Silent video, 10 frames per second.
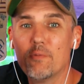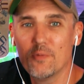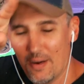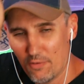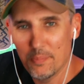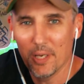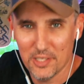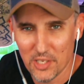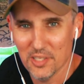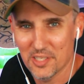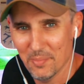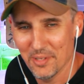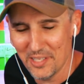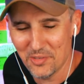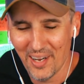Everybody saw this coming.
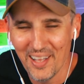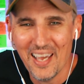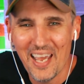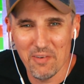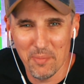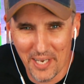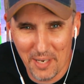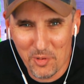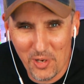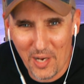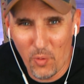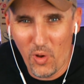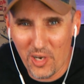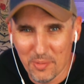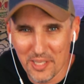That's right. Hey, everybody, I'm Craig.
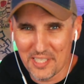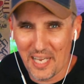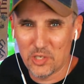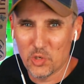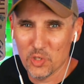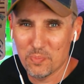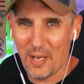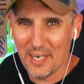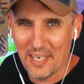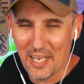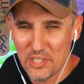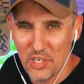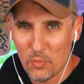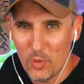Welcome to the Side Scrollers Podcast channel.